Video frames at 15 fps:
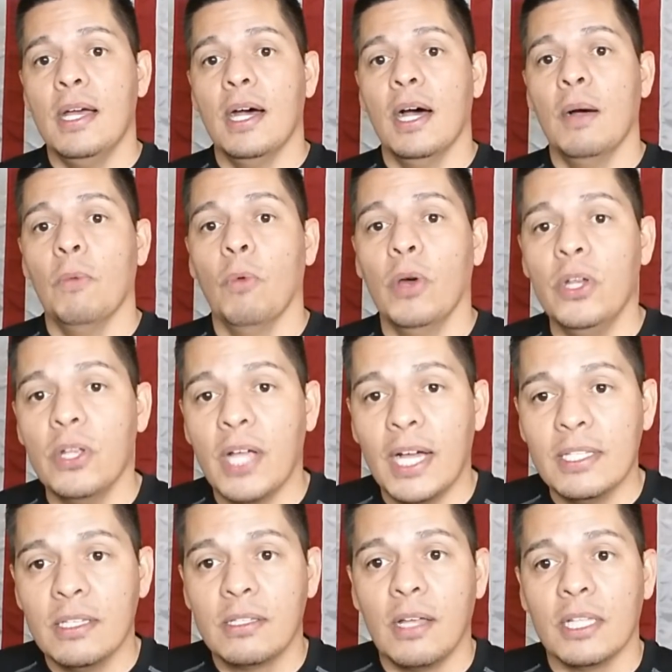What are your
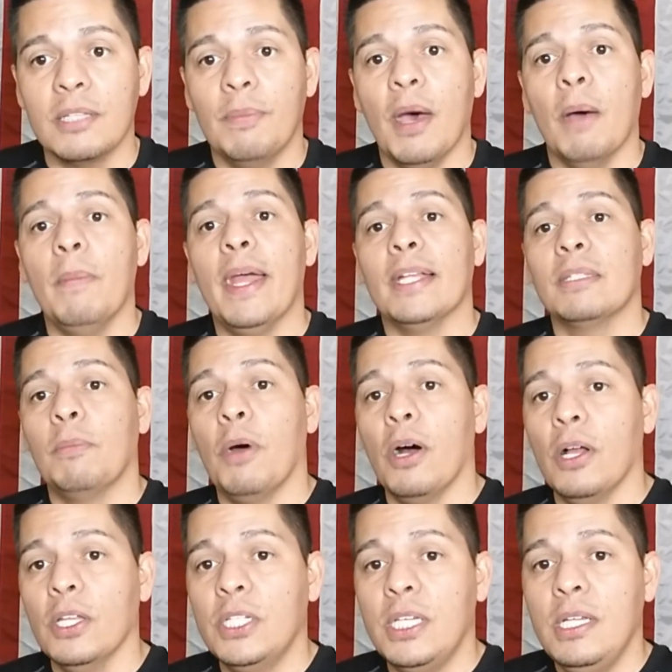guys' thoughts about Matt's
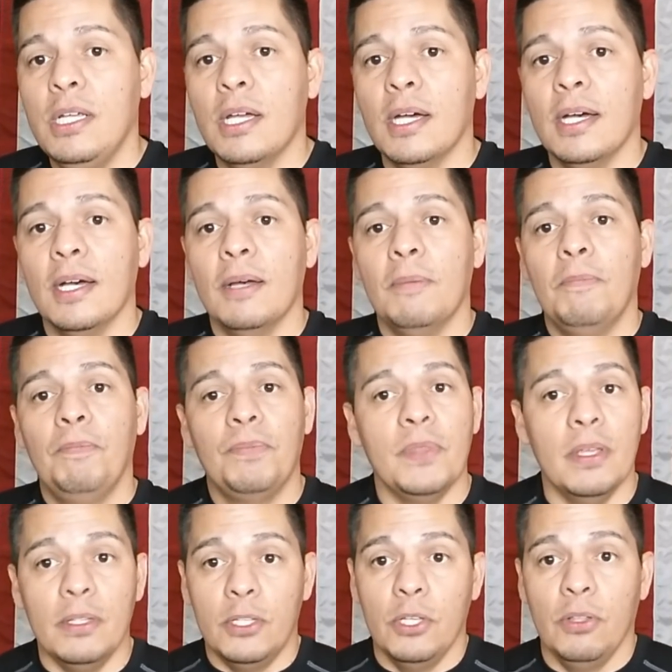apology? Do
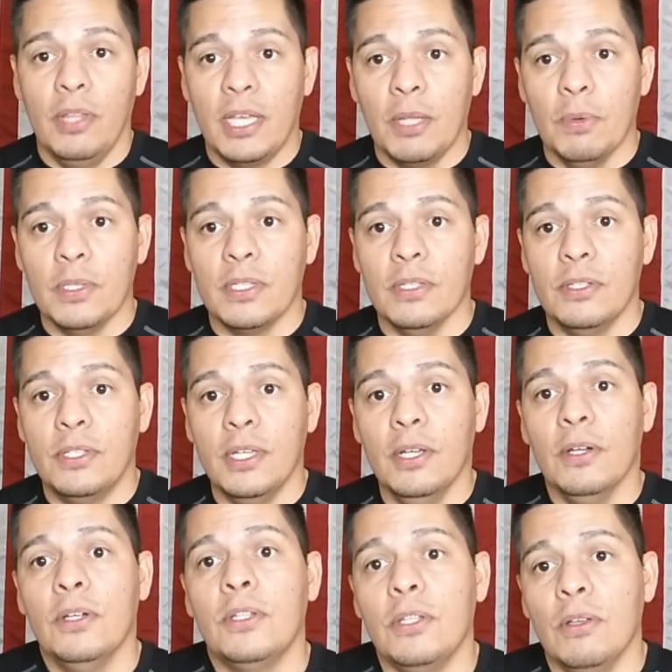you think it was
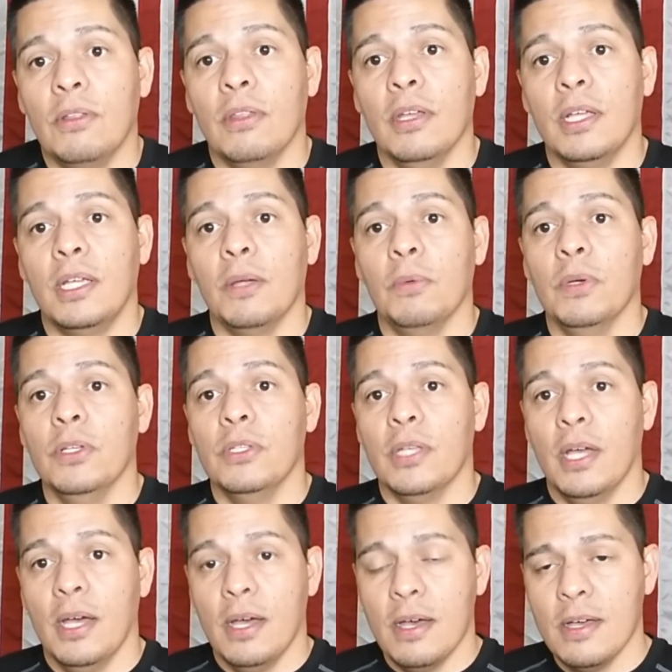sincere? Do you think it was
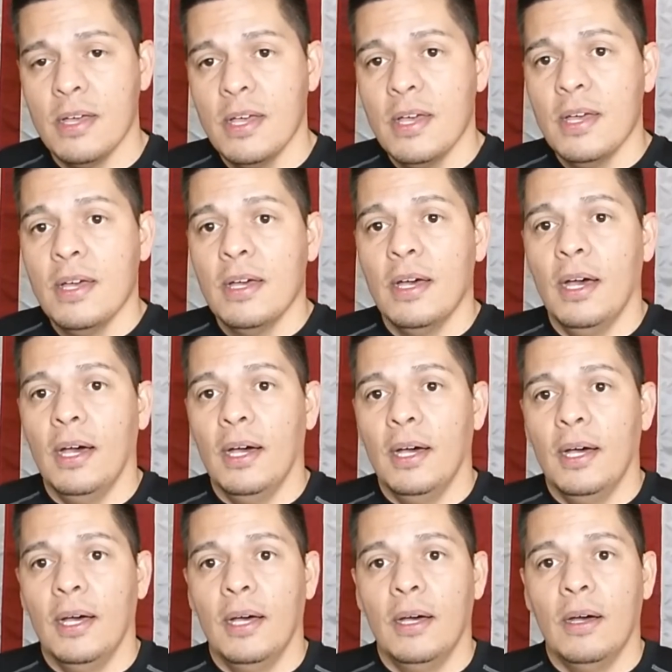
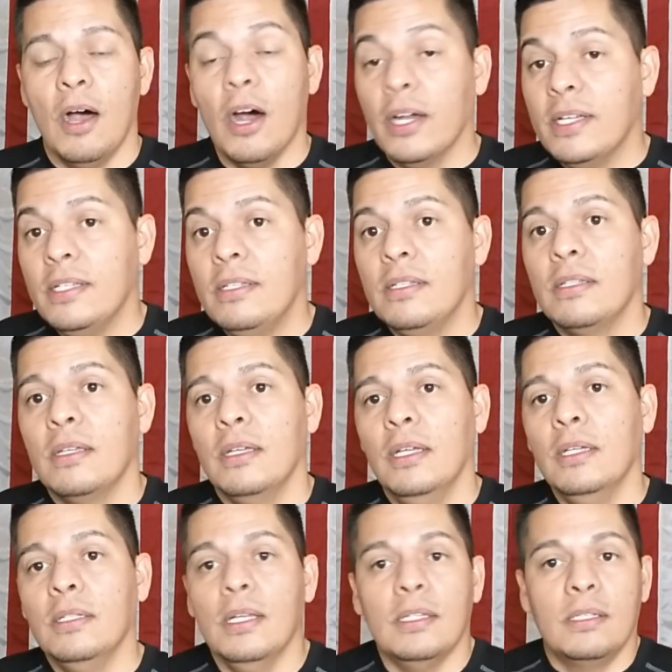honest?
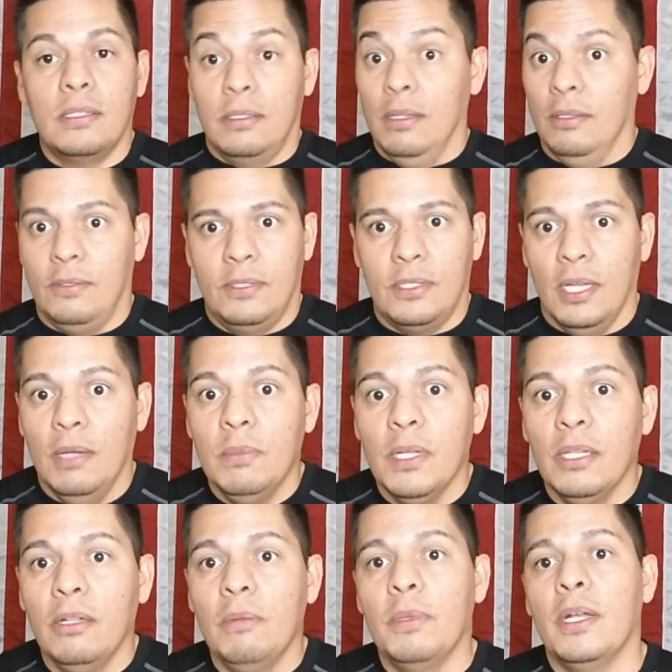It seemed
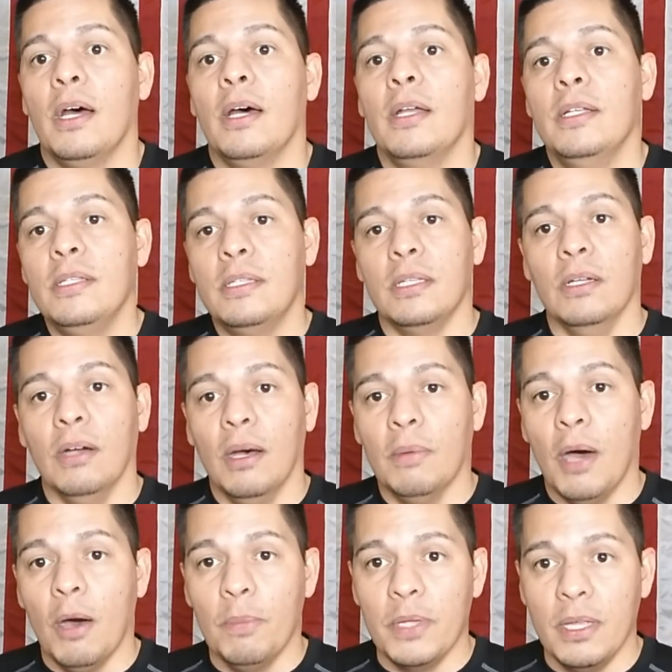a little bit honest. You know,
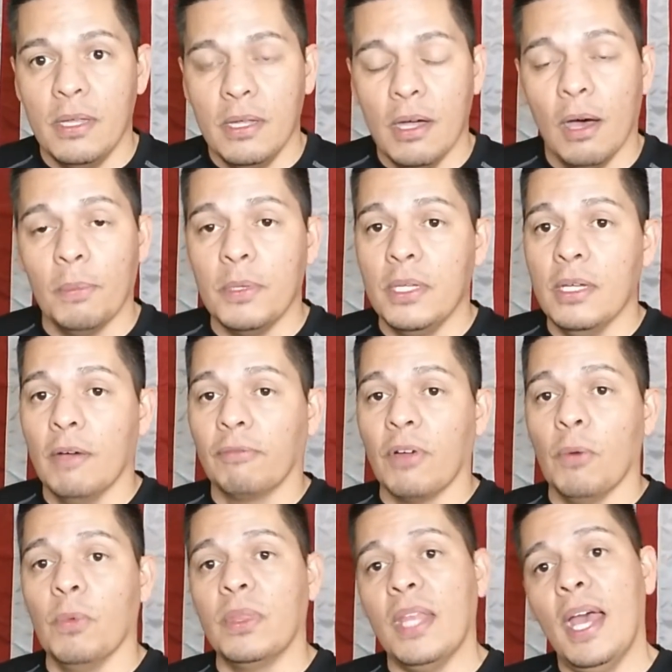I'll be
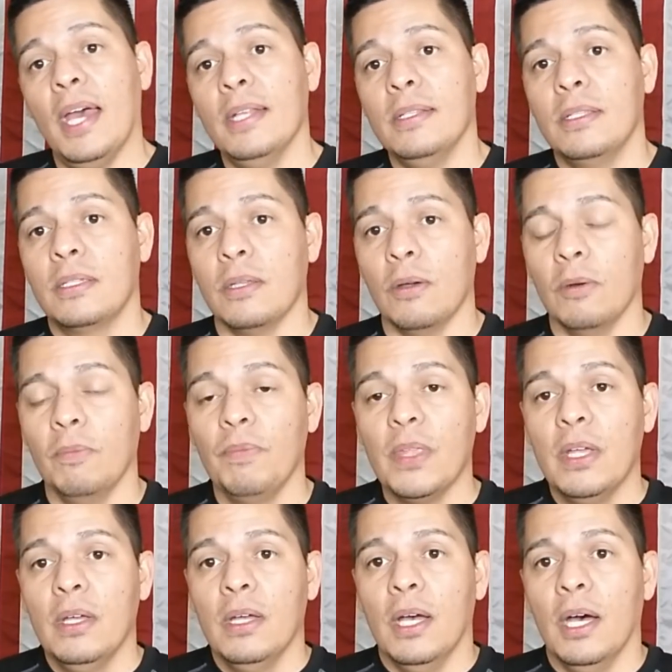upfront with that. So,
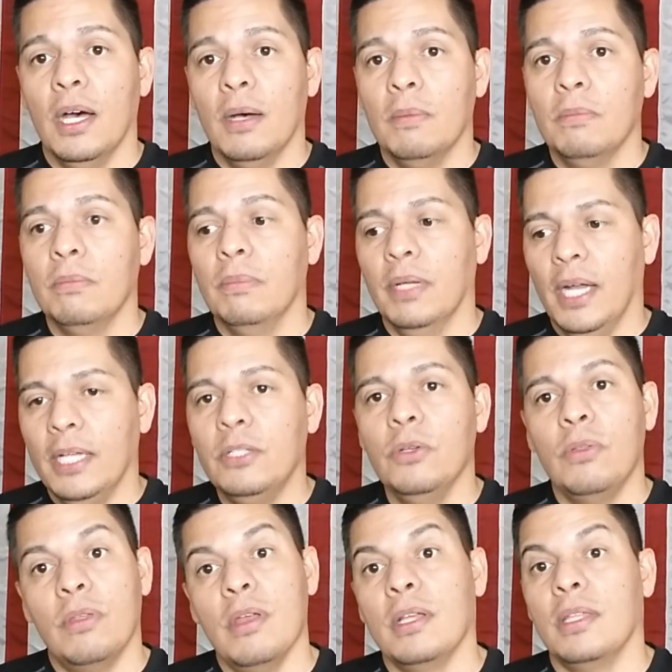but I
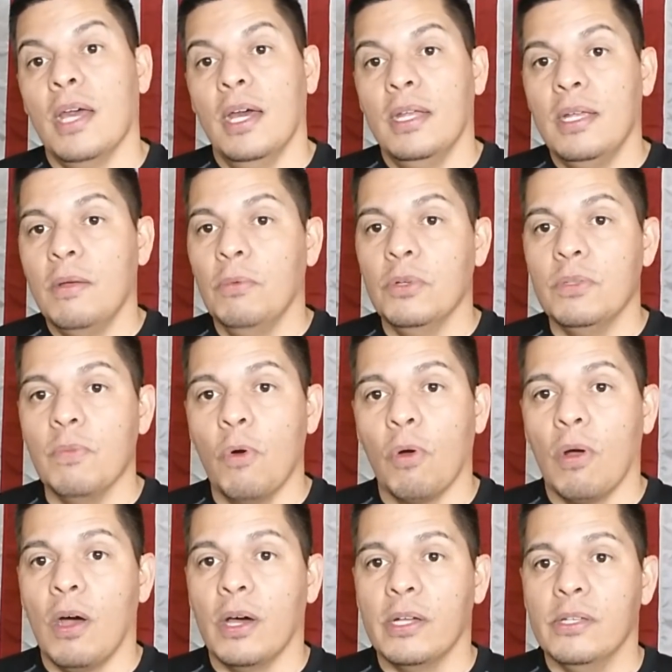do think that it was
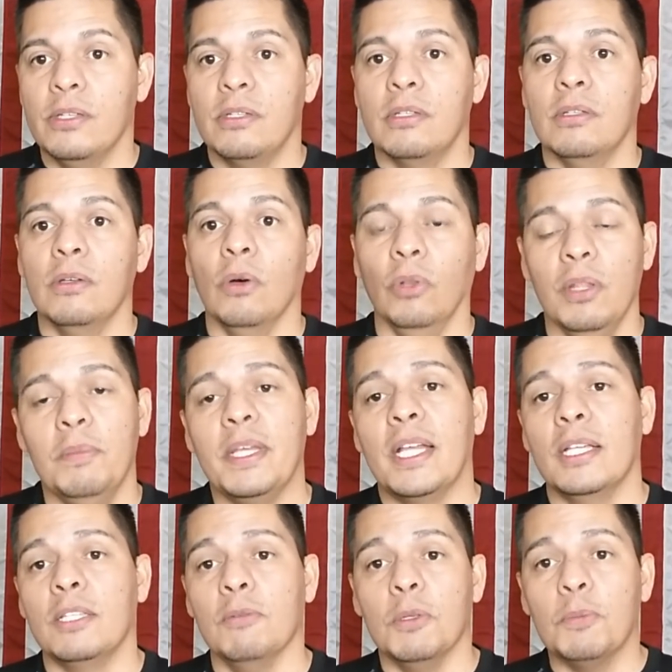more honest only
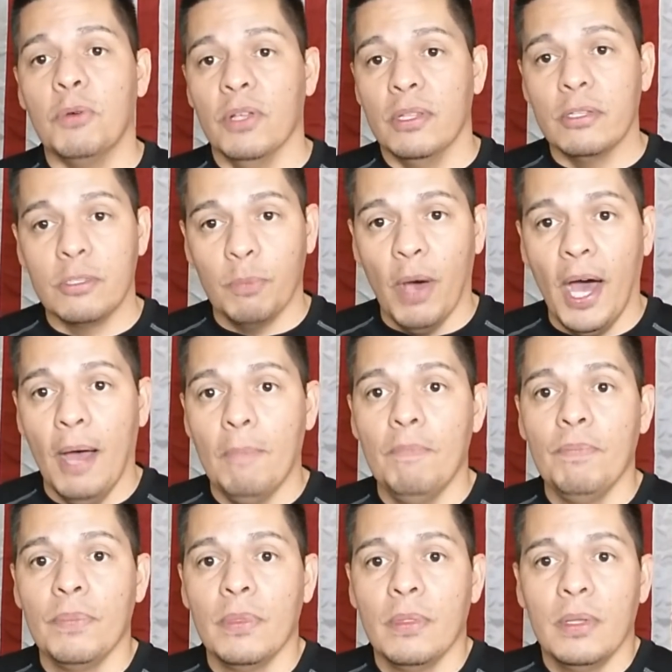because he was put in the spot
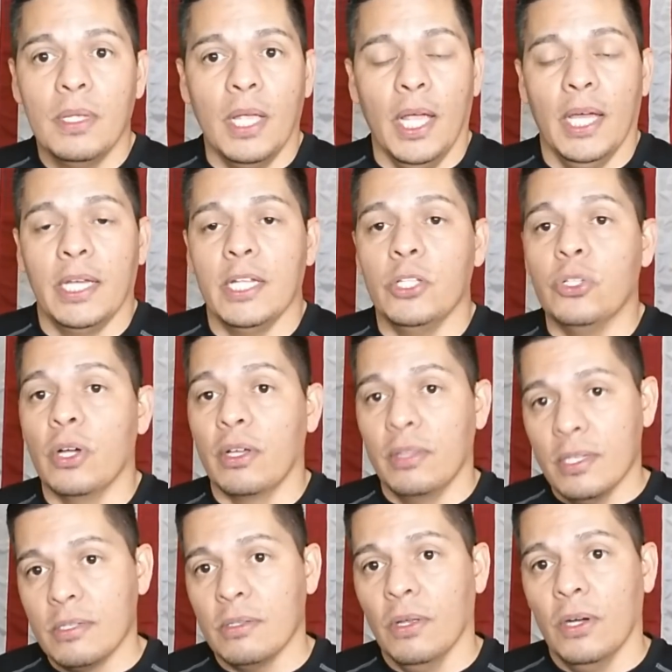and he took
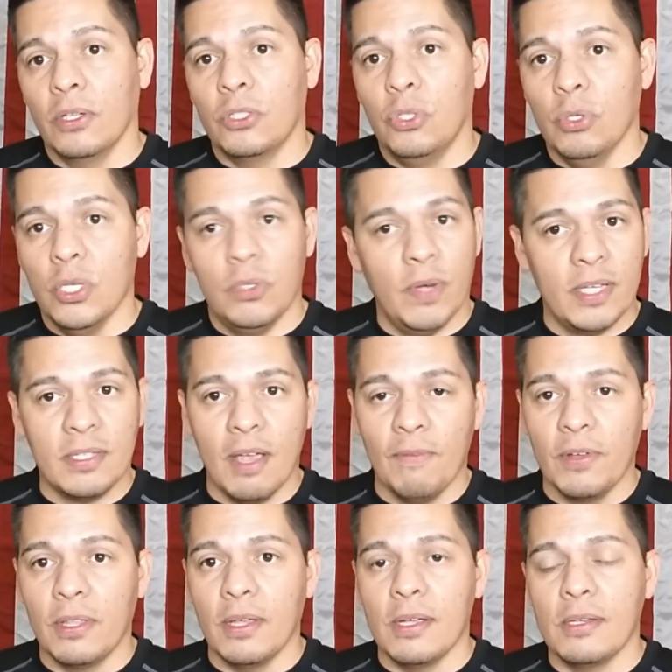this long to address
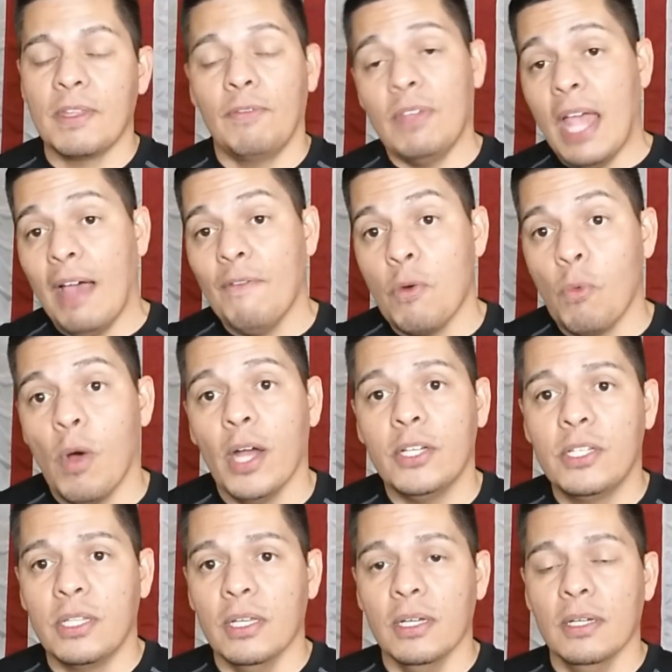everything. If you haven't
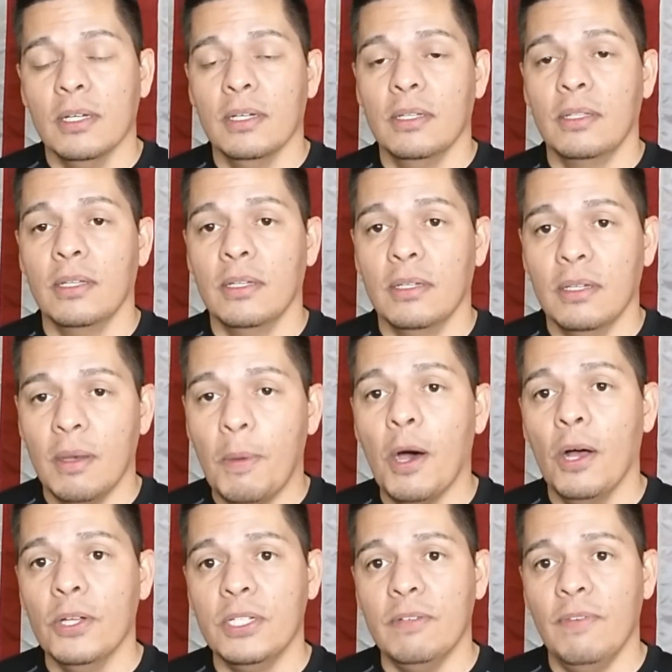watched the
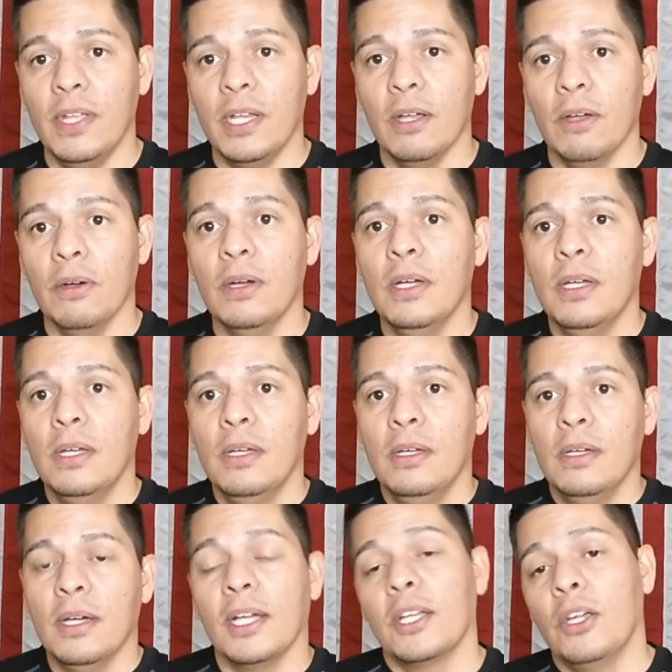apology video,
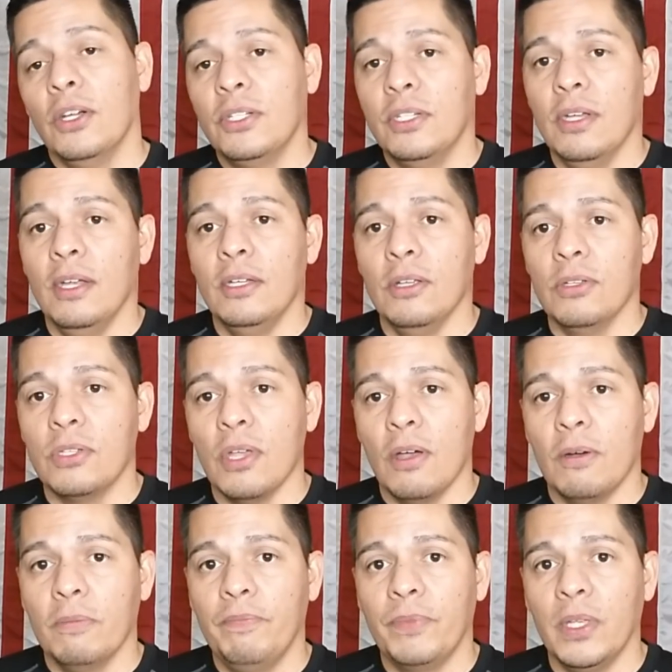I encourage you to do
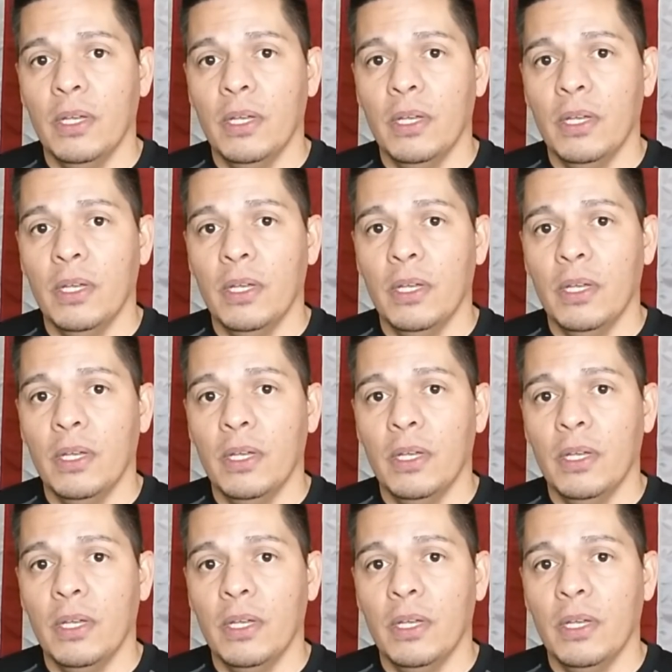so.